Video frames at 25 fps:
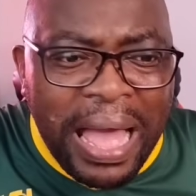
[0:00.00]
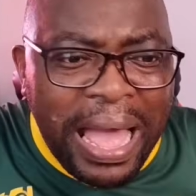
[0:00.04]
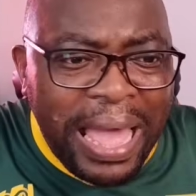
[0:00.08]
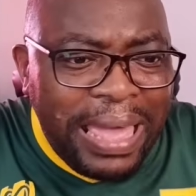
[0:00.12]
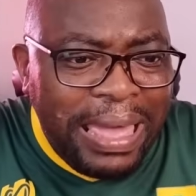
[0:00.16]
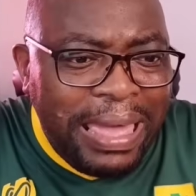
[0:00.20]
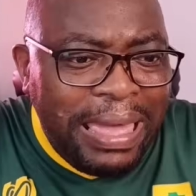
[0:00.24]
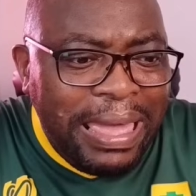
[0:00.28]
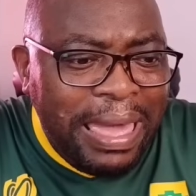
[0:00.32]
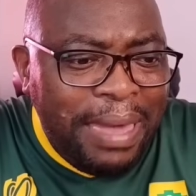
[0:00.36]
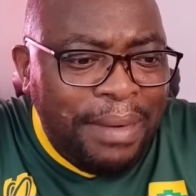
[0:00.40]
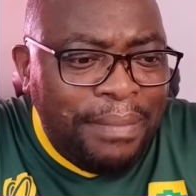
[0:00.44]

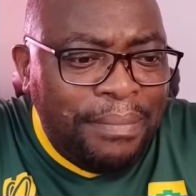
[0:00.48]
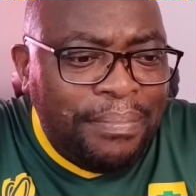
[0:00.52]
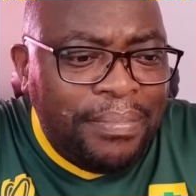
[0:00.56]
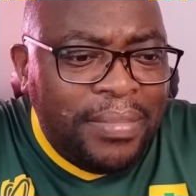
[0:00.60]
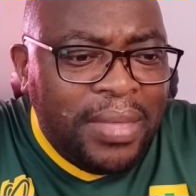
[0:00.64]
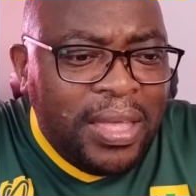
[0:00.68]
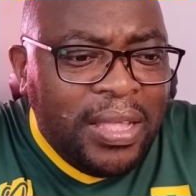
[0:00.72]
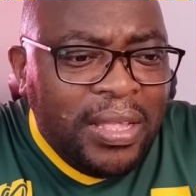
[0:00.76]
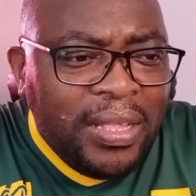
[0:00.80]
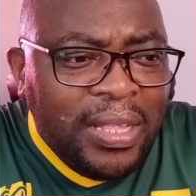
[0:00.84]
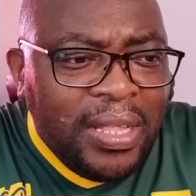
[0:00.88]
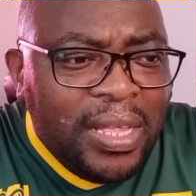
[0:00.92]

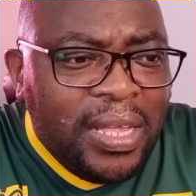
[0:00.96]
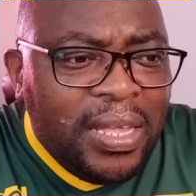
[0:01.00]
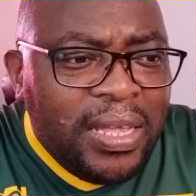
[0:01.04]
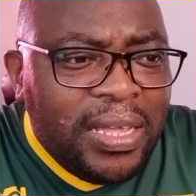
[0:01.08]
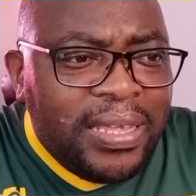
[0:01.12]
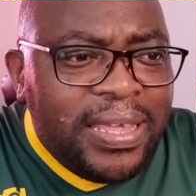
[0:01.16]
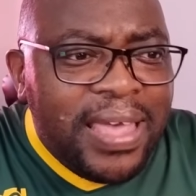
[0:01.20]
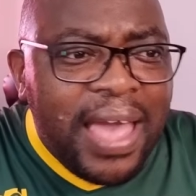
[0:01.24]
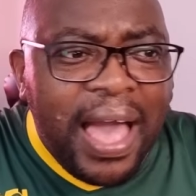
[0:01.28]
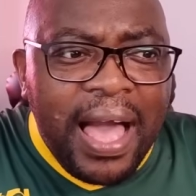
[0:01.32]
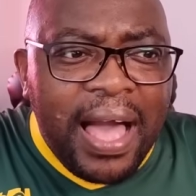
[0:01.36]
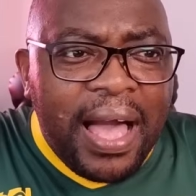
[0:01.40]

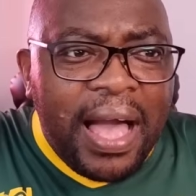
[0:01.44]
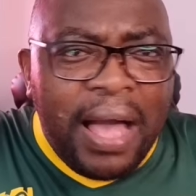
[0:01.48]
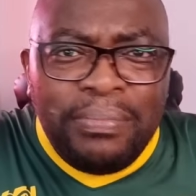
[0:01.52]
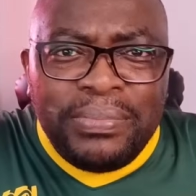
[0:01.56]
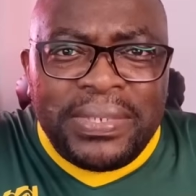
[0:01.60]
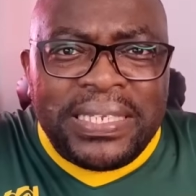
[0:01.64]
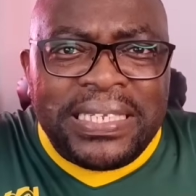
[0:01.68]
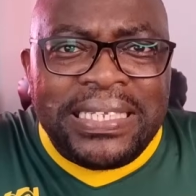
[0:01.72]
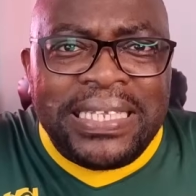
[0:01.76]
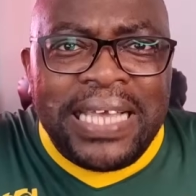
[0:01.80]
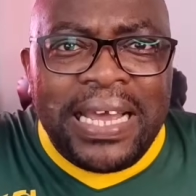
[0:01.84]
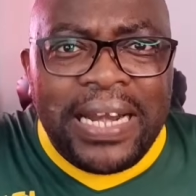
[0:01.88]

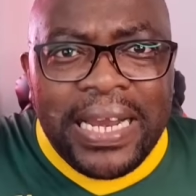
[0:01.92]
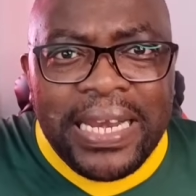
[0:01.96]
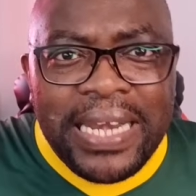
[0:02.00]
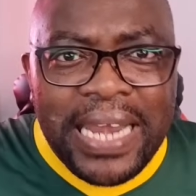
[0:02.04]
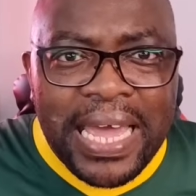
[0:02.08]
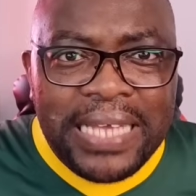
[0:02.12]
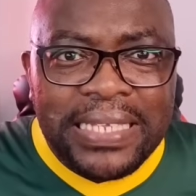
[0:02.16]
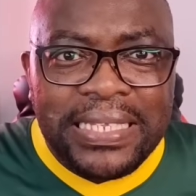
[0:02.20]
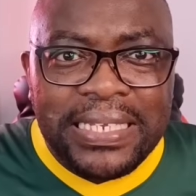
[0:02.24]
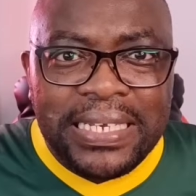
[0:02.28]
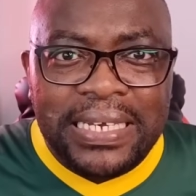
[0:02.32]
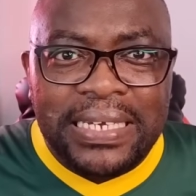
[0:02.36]
I'm
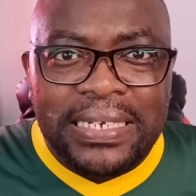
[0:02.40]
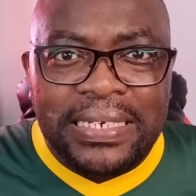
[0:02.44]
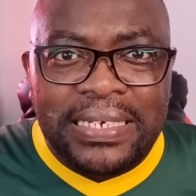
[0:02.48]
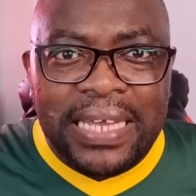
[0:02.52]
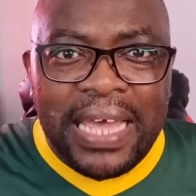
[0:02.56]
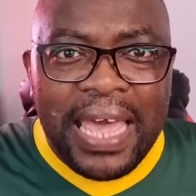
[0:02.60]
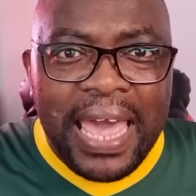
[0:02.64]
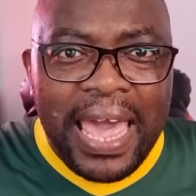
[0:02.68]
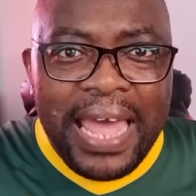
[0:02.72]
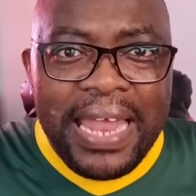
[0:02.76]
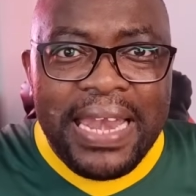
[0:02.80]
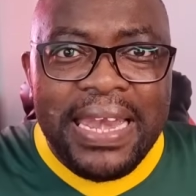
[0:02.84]

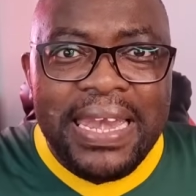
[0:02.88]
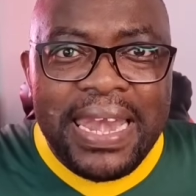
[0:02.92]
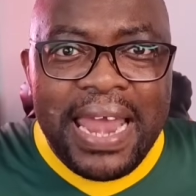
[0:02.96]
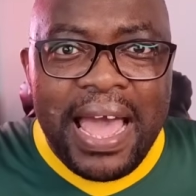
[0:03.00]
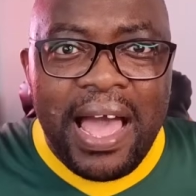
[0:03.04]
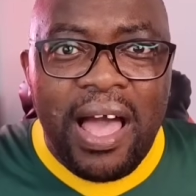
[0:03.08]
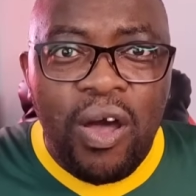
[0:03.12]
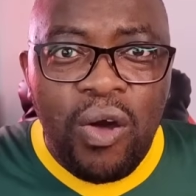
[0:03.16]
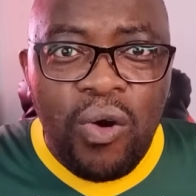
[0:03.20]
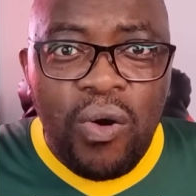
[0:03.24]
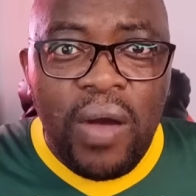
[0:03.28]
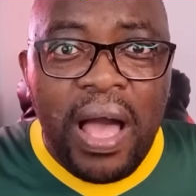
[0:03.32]
serenaded. And
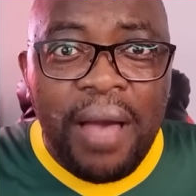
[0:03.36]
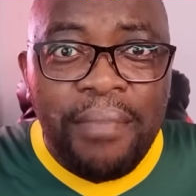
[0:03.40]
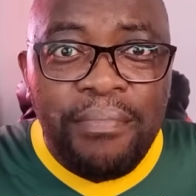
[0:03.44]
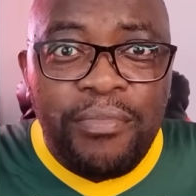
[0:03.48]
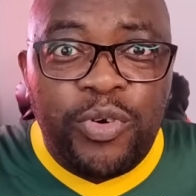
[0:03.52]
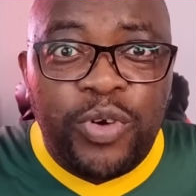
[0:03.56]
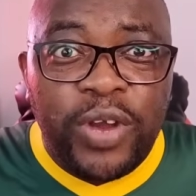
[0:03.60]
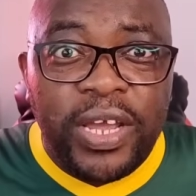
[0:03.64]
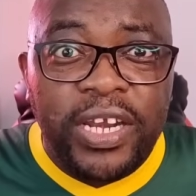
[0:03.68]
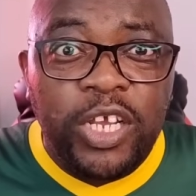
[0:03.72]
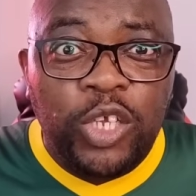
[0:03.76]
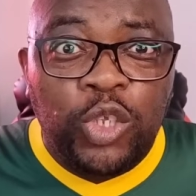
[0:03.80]
now
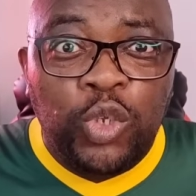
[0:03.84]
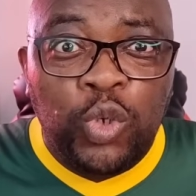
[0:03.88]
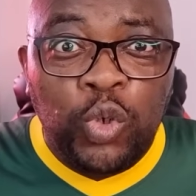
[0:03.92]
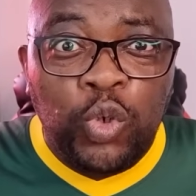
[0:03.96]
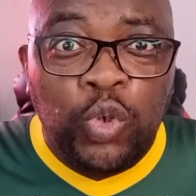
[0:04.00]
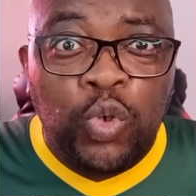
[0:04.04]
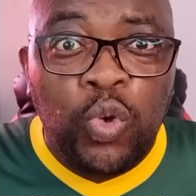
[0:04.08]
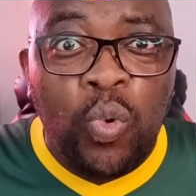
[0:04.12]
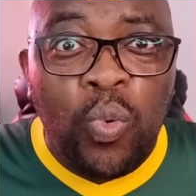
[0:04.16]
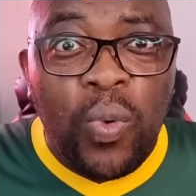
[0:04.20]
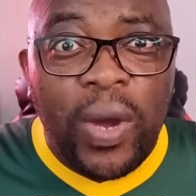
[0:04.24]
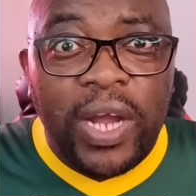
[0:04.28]
I'm ready to
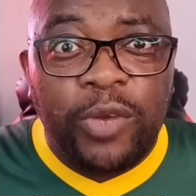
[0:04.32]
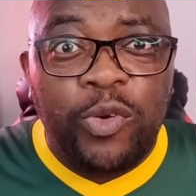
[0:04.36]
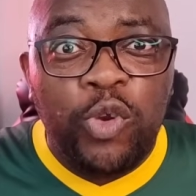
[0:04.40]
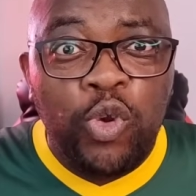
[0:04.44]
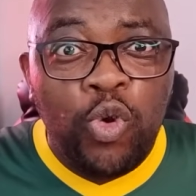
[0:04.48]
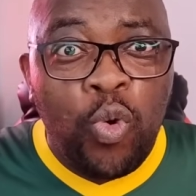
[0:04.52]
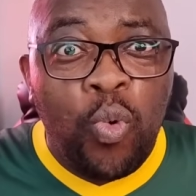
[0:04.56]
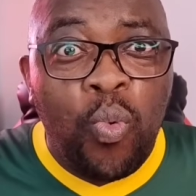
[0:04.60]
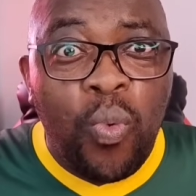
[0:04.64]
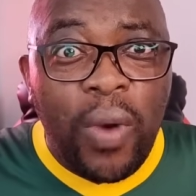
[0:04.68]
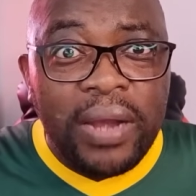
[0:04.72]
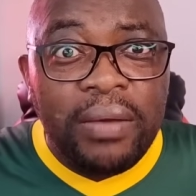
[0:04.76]
do what
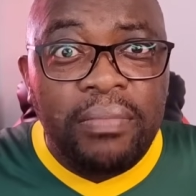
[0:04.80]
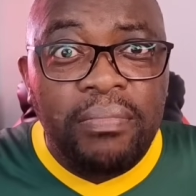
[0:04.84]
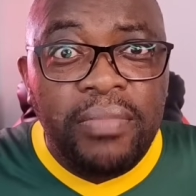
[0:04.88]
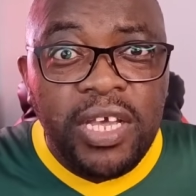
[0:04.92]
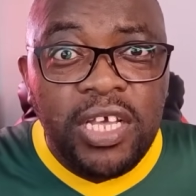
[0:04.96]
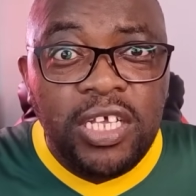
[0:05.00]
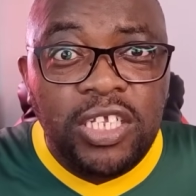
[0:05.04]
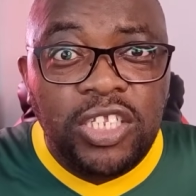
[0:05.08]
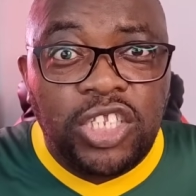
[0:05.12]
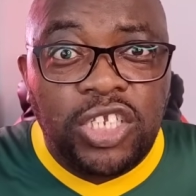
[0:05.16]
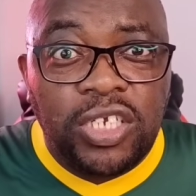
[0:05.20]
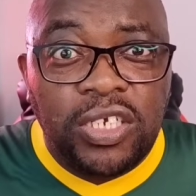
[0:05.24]
you want
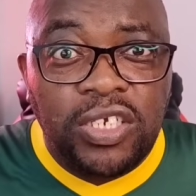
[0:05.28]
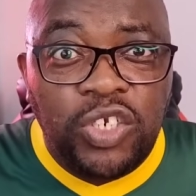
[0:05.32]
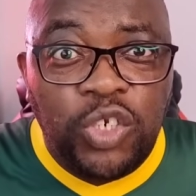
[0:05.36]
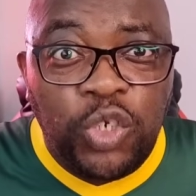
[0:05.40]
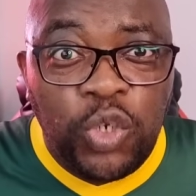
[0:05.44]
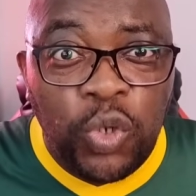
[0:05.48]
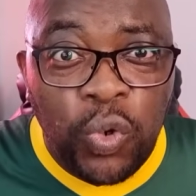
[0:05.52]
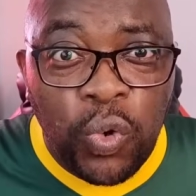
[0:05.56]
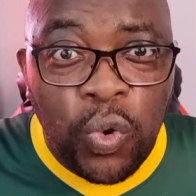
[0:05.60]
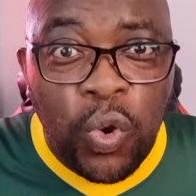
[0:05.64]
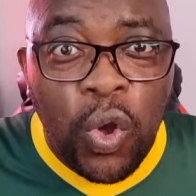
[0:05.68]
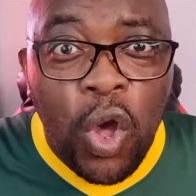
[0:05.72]
me to
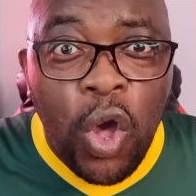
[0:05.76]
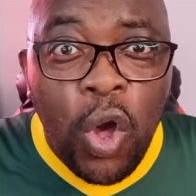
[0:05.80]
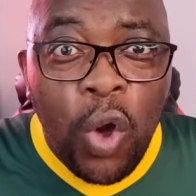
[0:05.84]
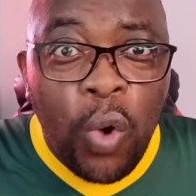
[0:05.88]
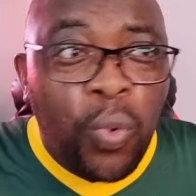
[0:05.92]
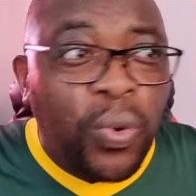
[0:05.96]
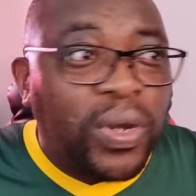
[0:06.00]
do.